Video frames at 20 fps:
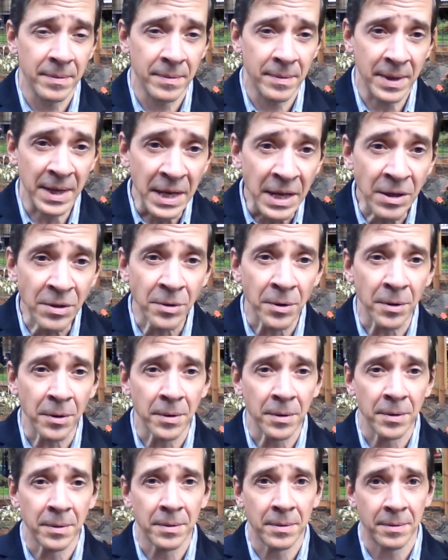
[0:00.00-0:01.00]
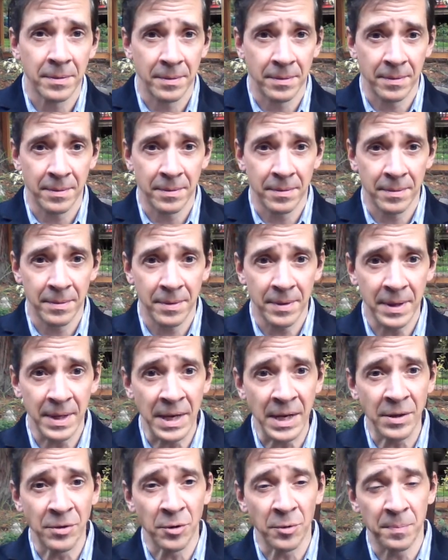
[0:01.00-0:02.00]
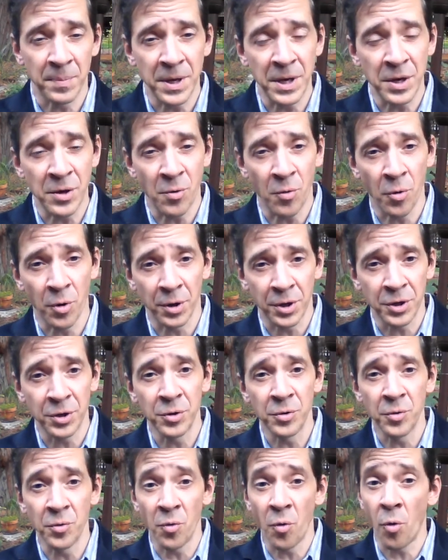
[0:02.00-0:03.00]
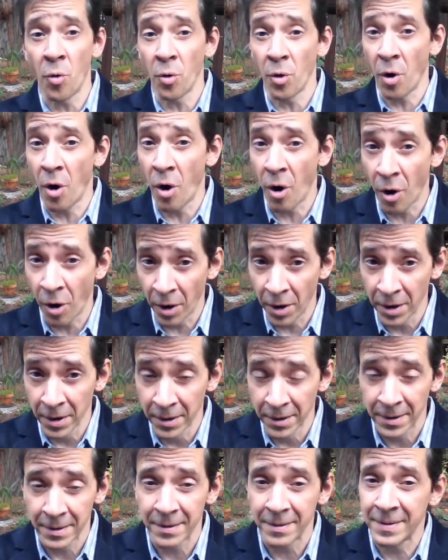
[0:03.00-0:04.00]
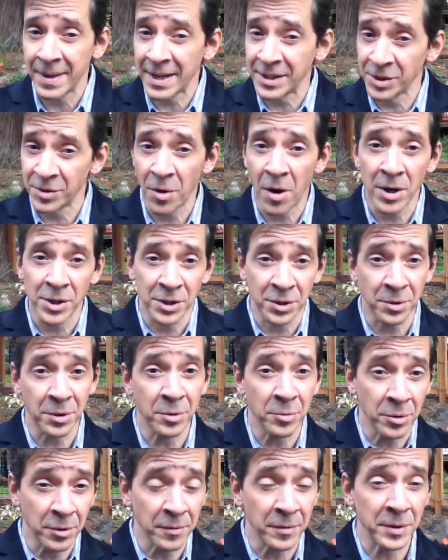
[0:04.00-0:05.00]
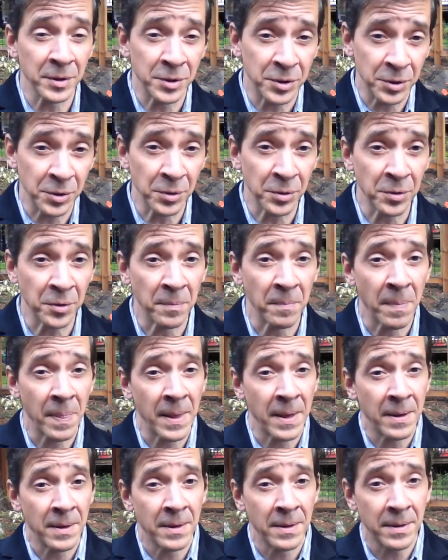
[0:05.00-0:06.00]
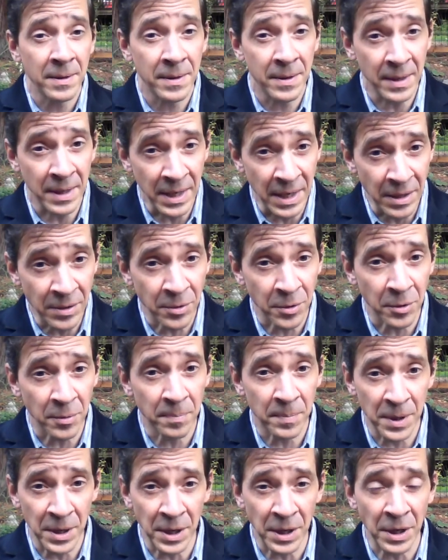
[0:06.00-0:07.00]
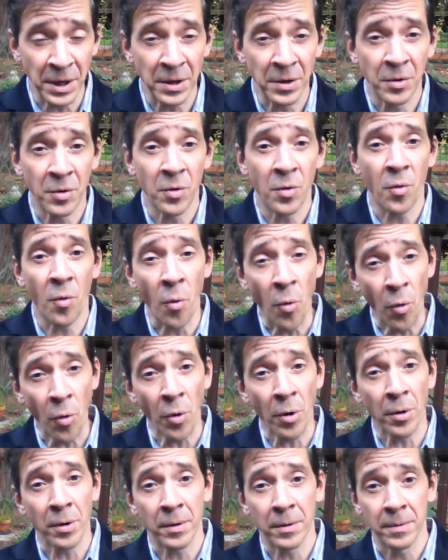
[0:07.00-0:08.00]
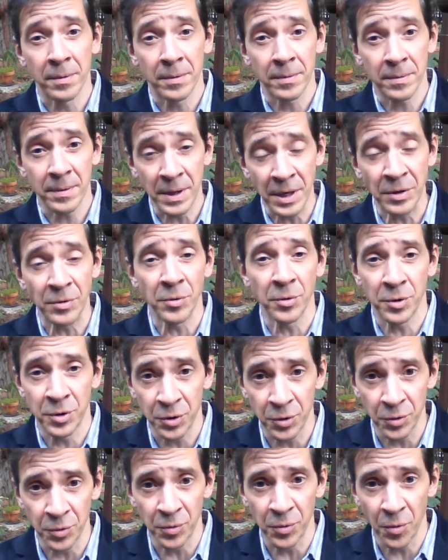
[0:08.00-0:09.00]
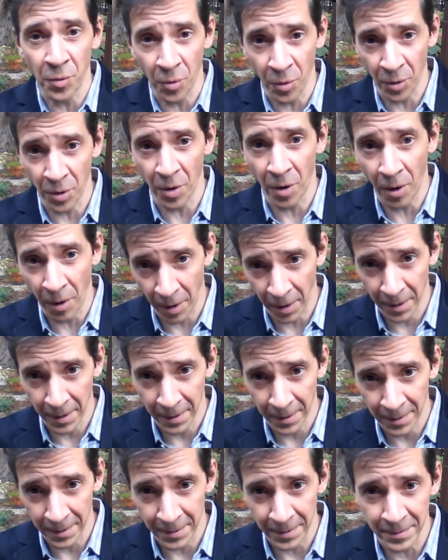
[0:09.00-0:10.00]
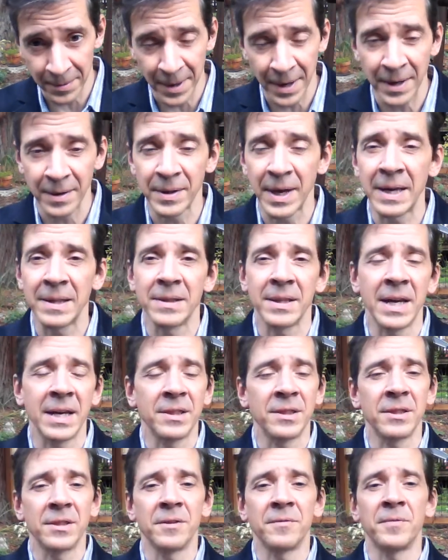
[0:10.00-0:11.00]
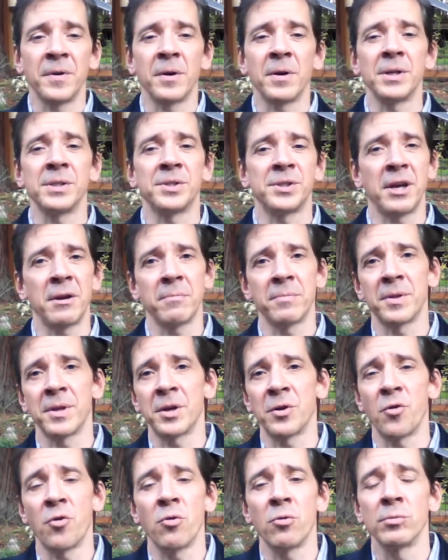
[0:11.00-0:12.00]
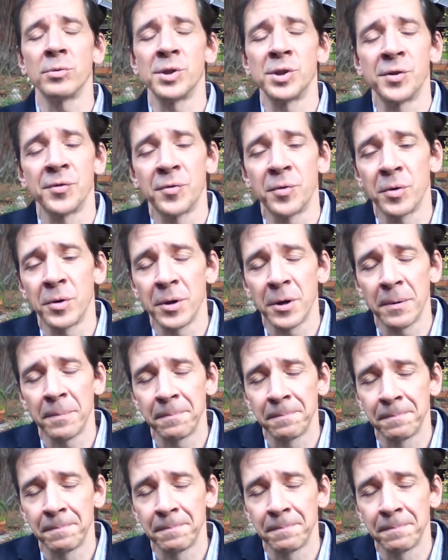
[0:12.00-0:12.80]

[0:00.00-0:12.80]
either P or Q or R, that's logically equivalent to either P or either Q or R. Okay, and the very same thing holds for